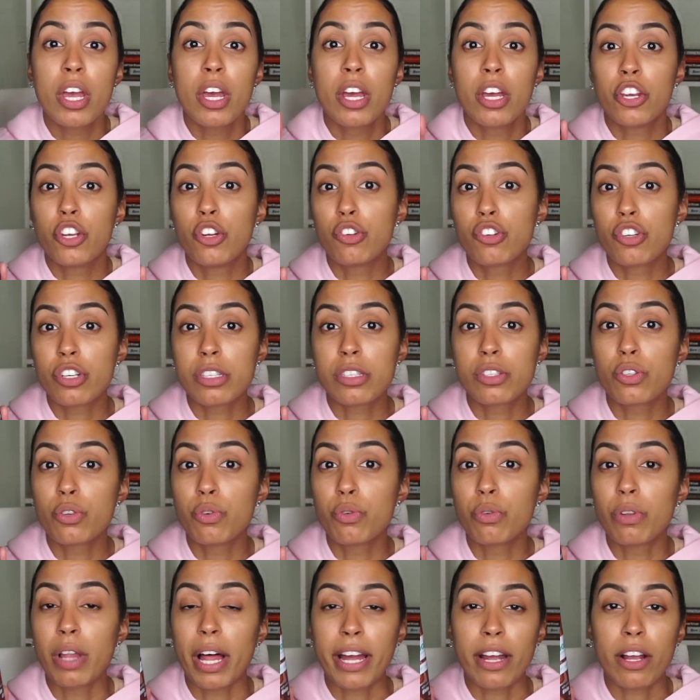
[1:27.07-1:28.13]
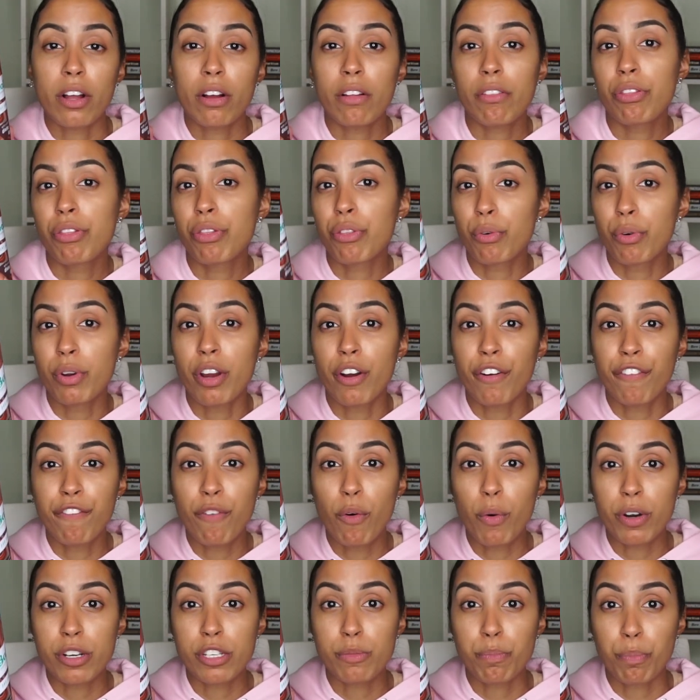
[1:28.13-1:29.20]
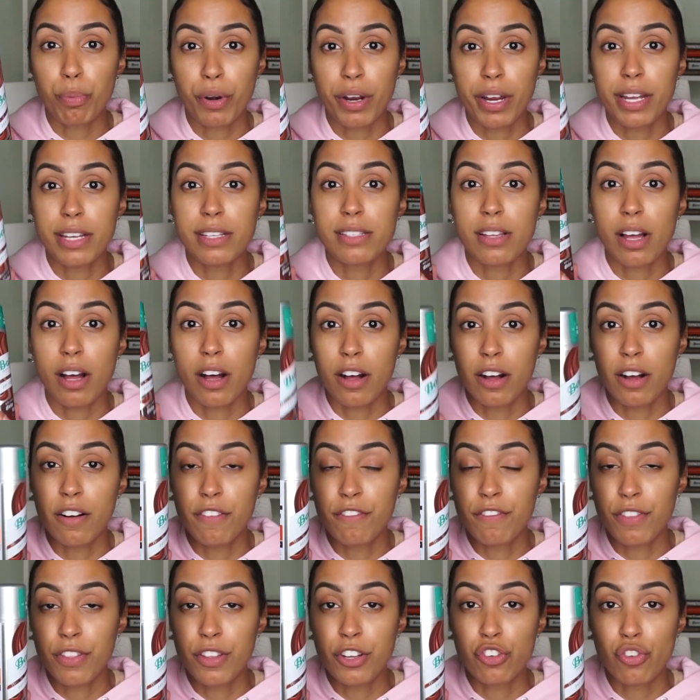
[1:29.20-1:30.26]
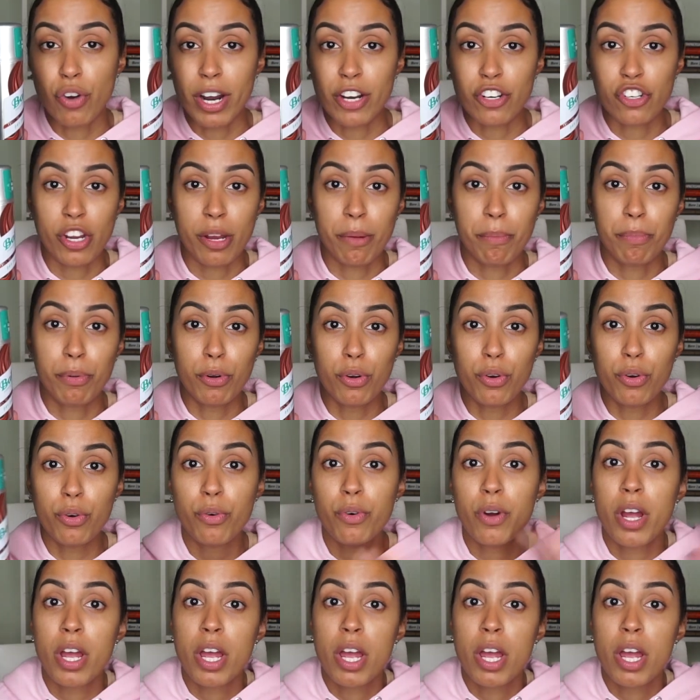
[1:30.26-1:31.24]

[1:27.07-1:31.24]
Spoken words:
you just do like 3 or 4 sprays of the dry shampoo,